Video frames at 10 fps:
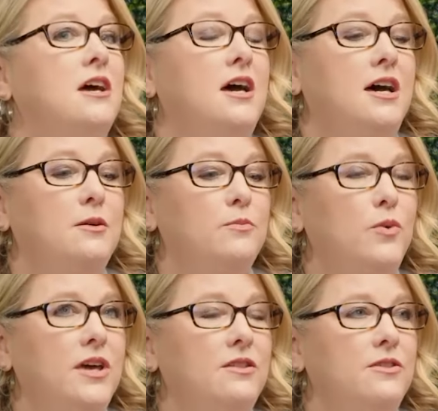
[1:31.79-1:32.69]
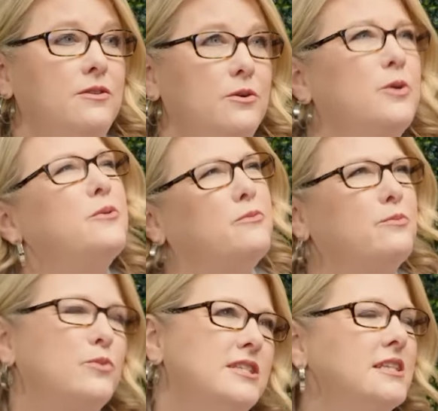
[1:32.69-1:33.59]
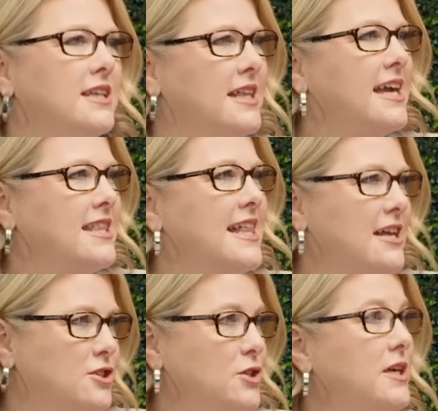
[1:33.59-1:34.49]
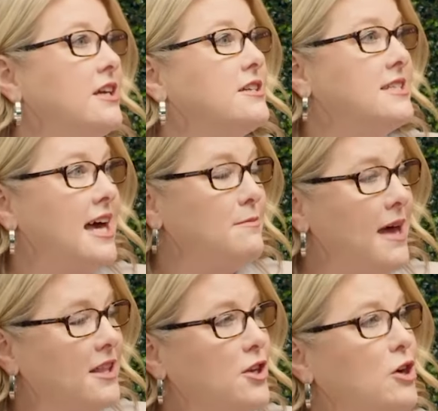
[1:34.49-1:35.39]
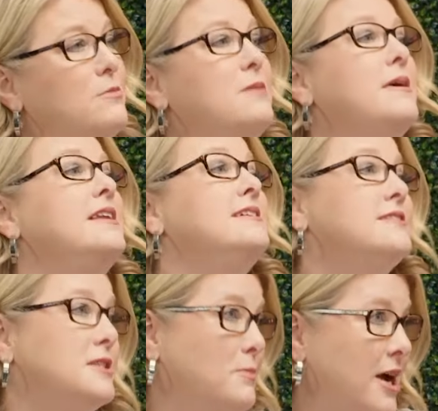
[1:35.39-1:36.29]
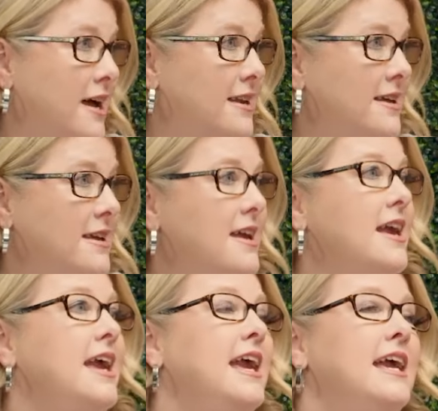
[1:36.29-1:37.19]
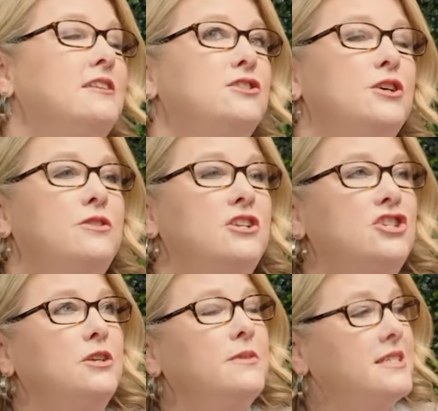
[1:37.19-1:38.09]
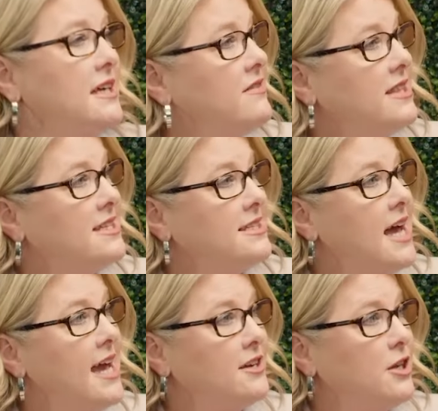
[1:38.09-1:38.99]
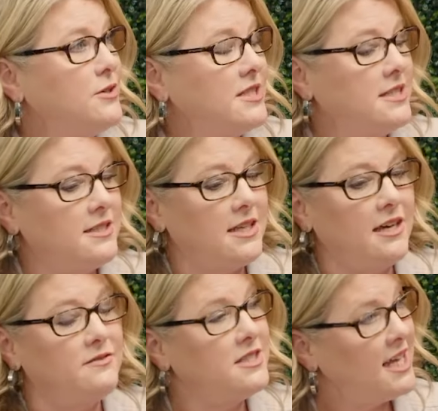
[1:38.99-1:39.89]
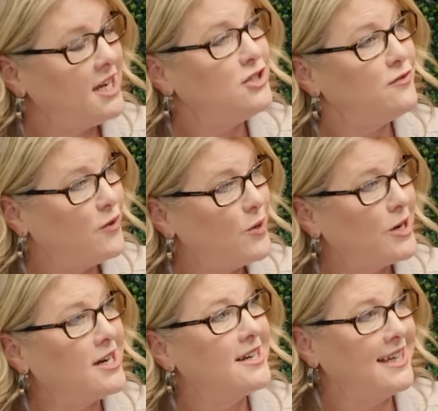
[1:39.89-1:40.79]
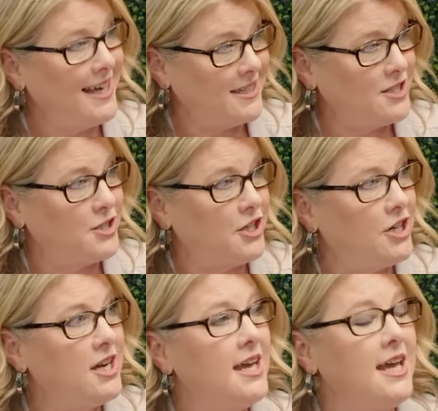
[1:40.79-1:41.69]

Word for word: um, with, or recently, like in the last two years, had yeah. melanoma, but it spread. Mm. And so then she was given this diagnosis of stage four cancer.